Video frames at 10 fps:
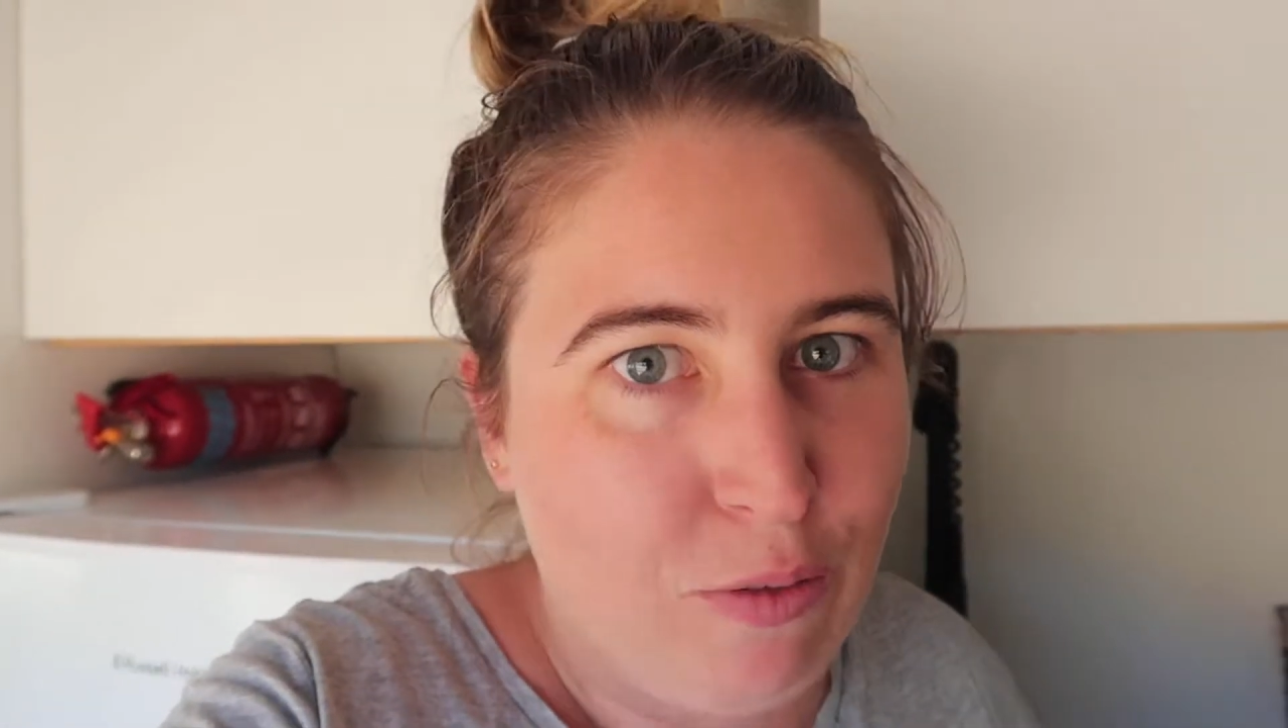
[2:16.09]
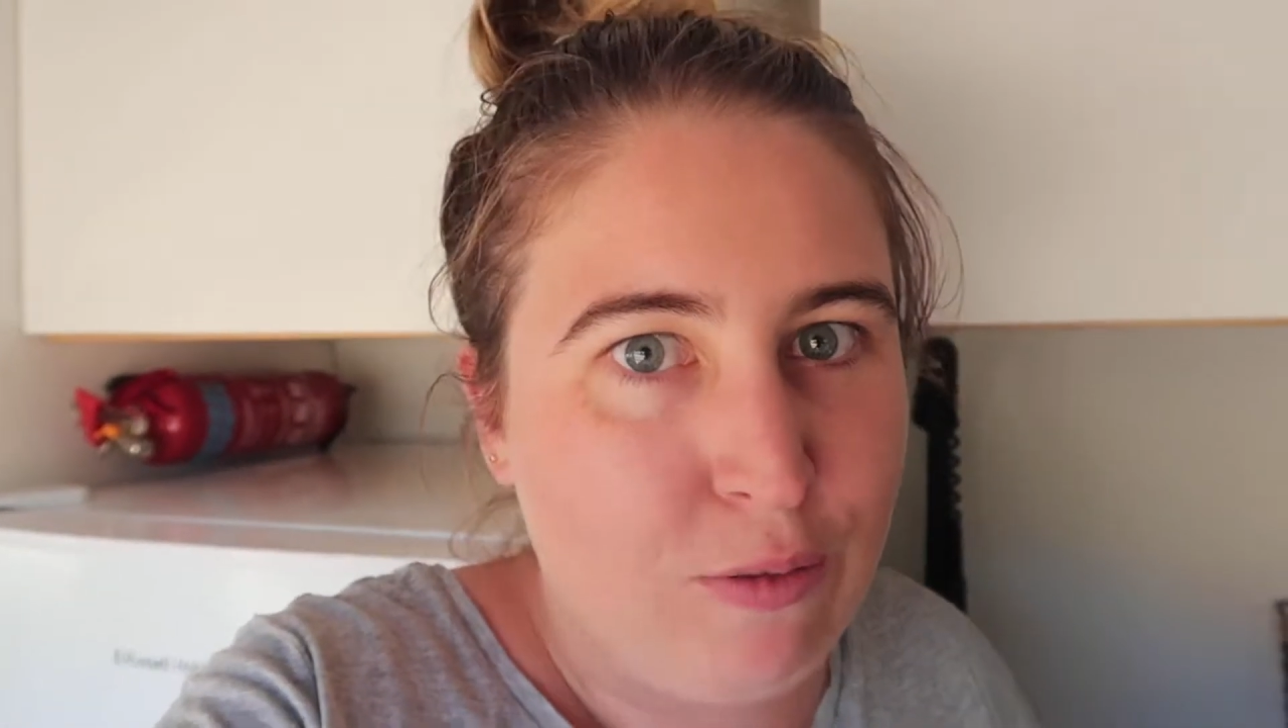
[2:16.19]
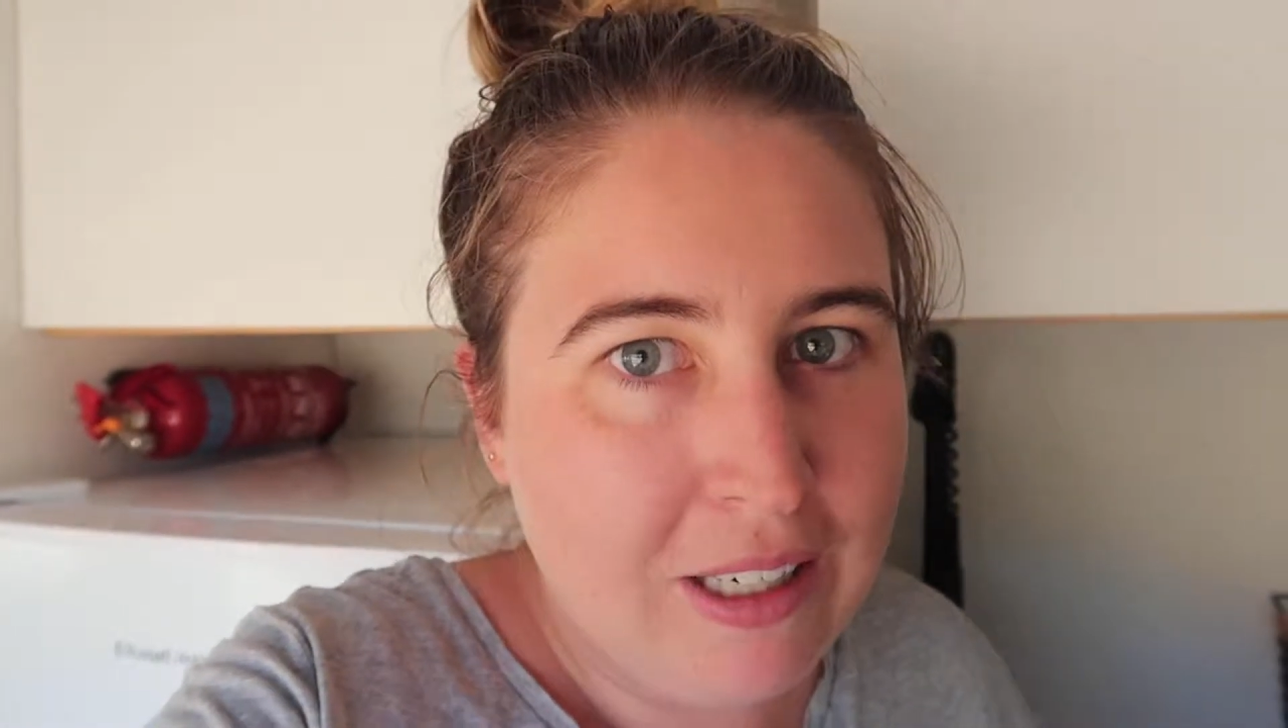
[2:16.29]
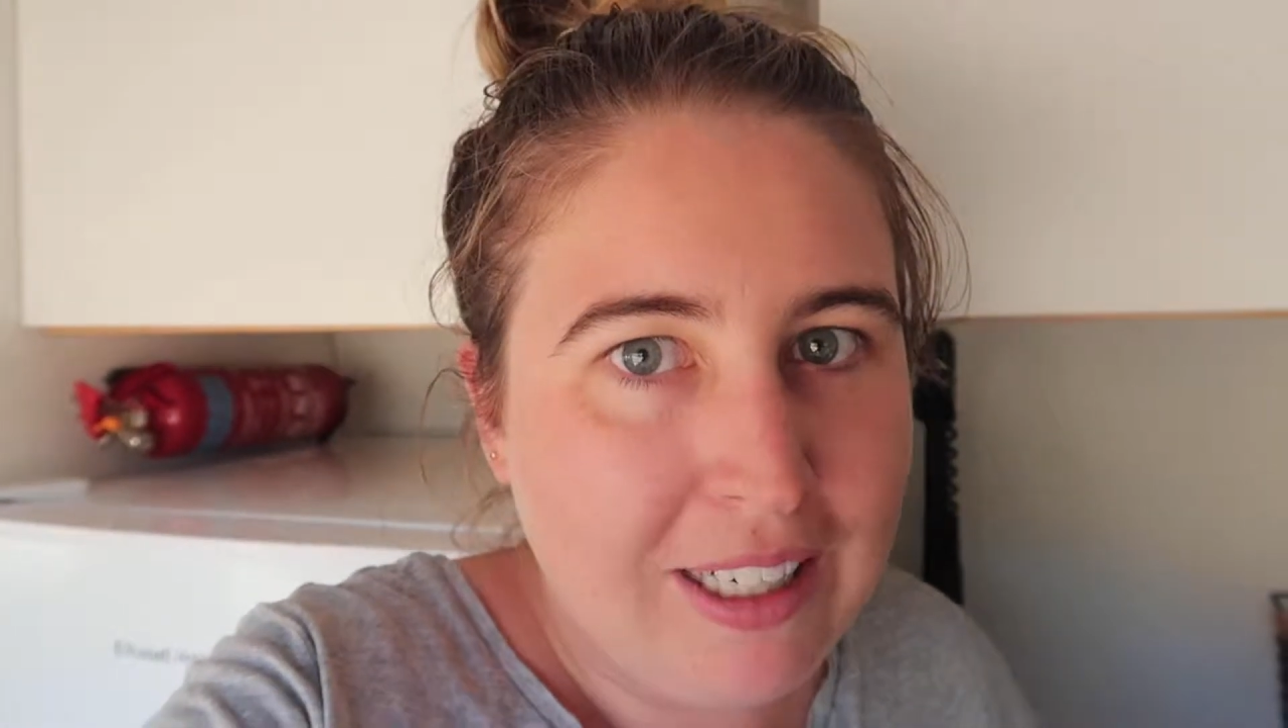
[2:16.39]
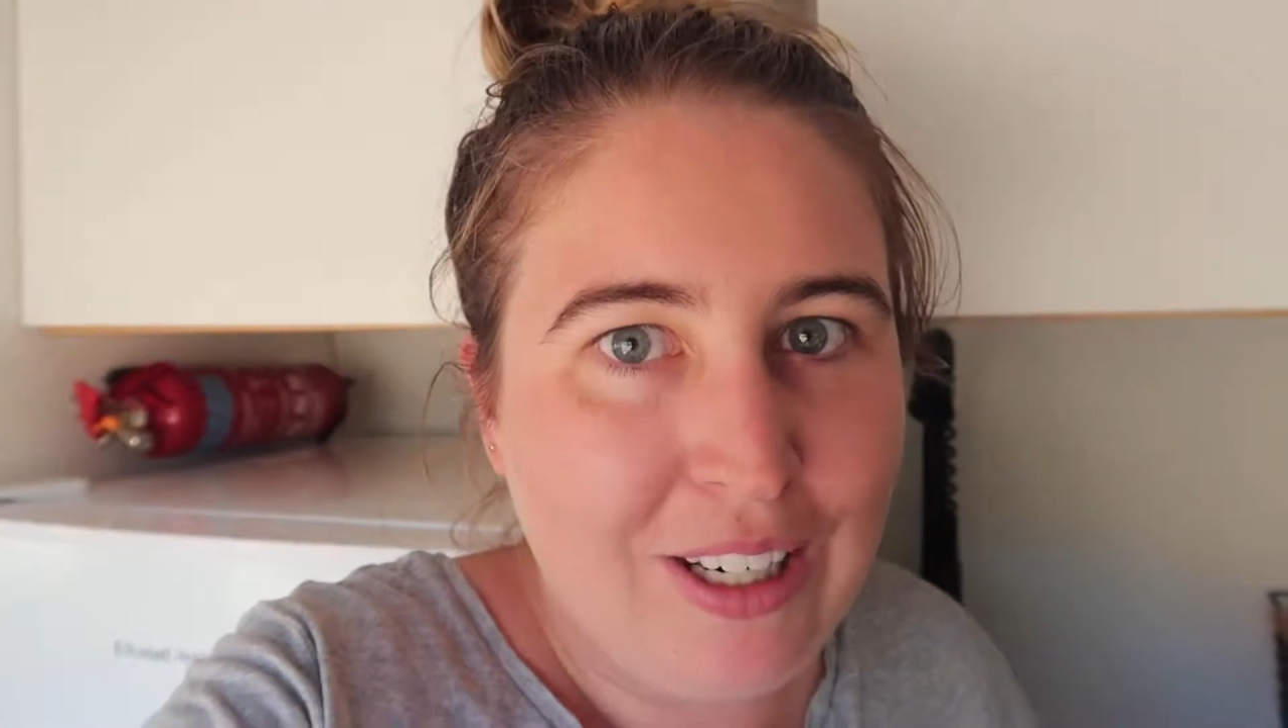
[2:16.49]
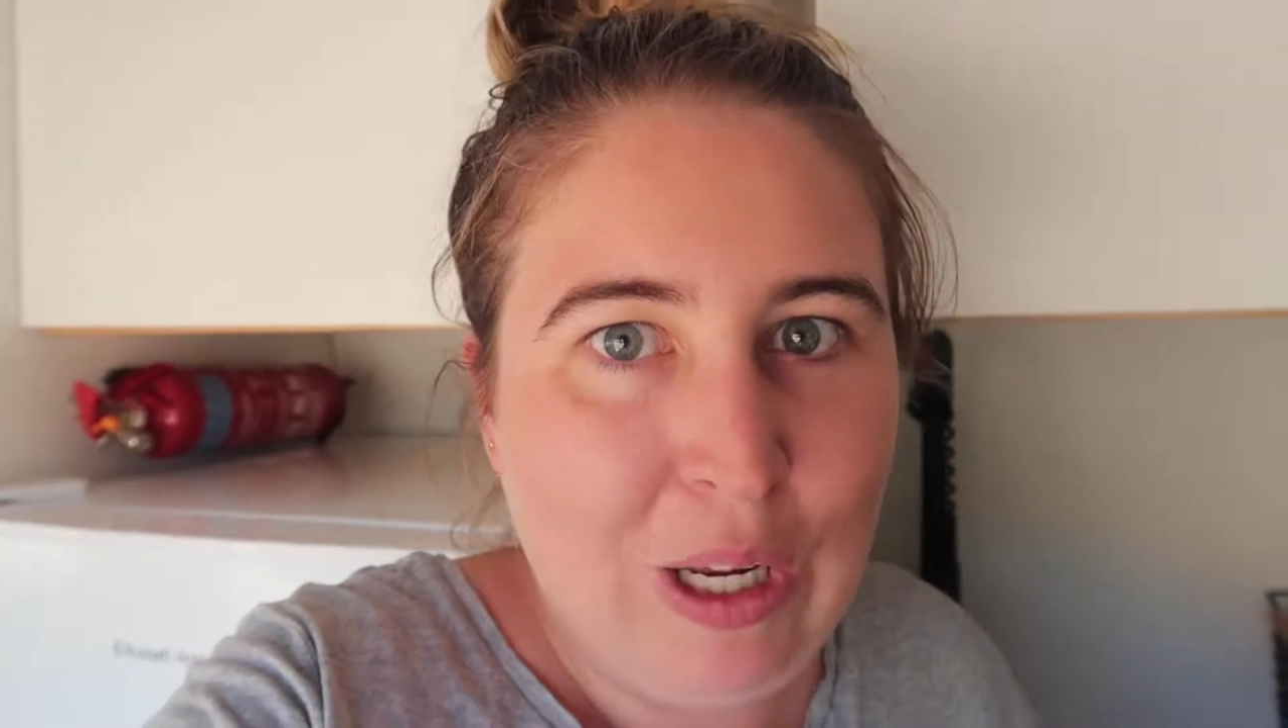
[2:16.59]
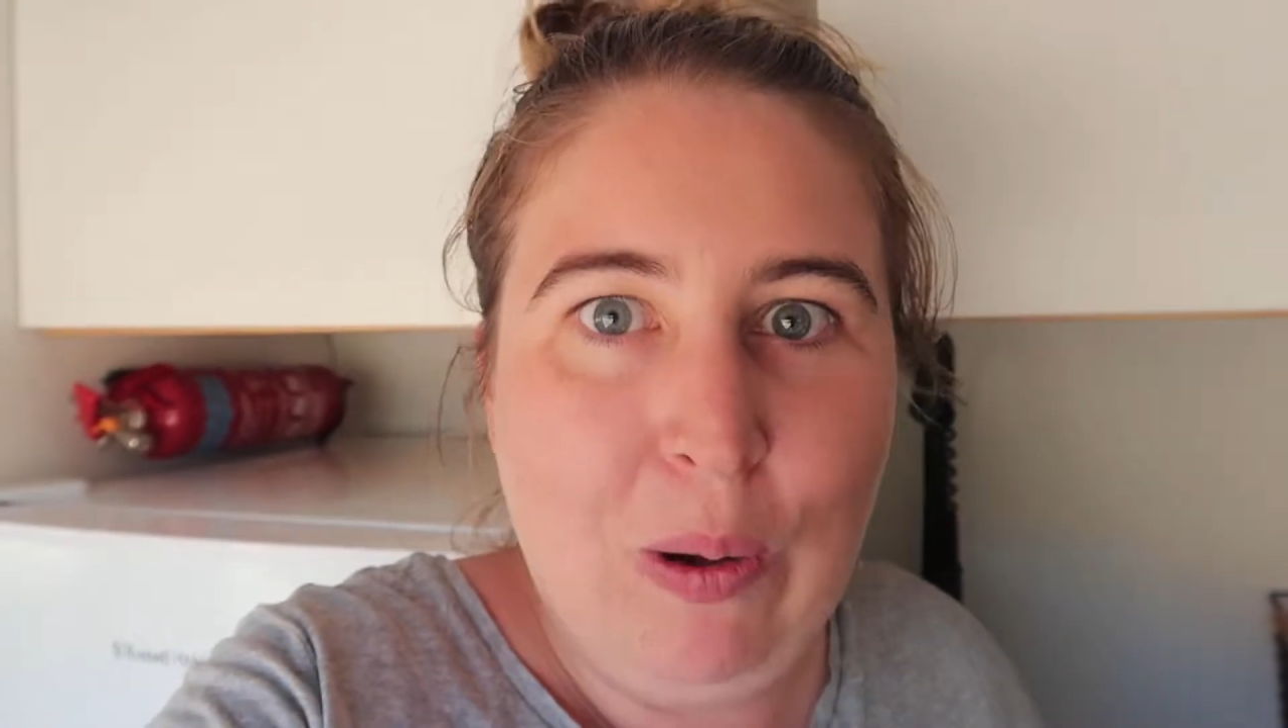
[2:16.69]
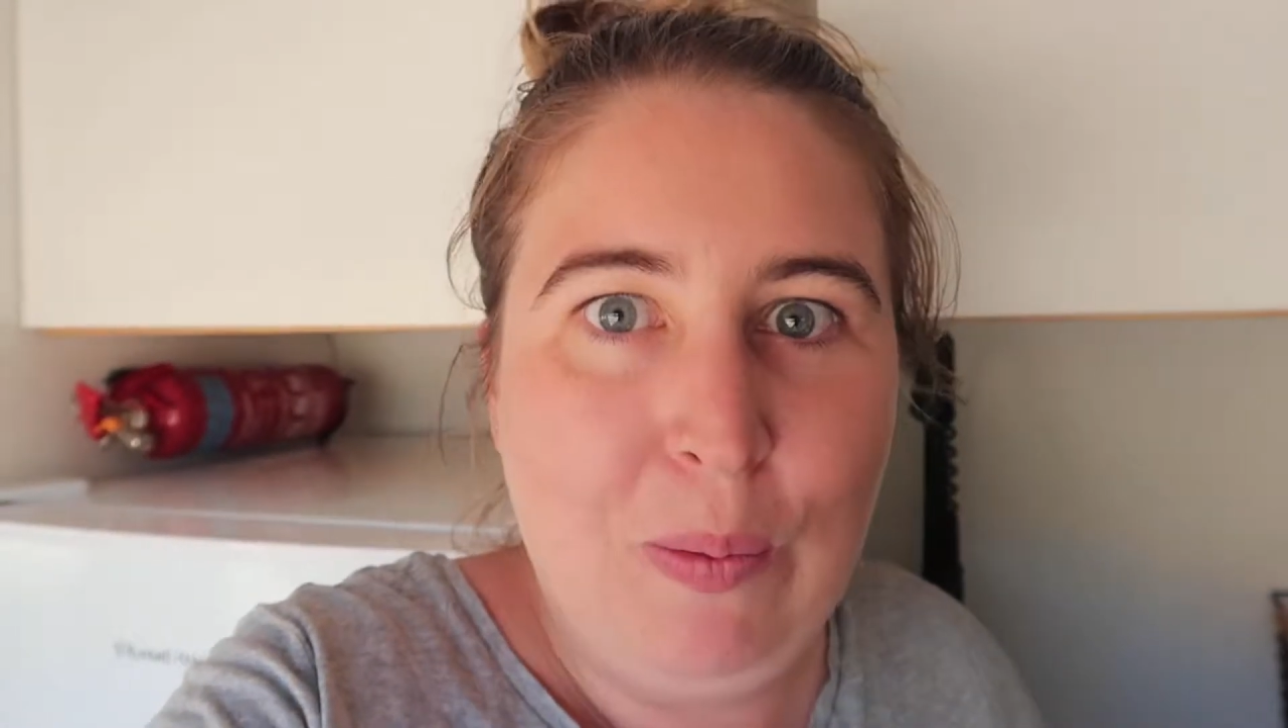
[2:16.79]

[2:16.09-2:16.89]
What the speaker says: really low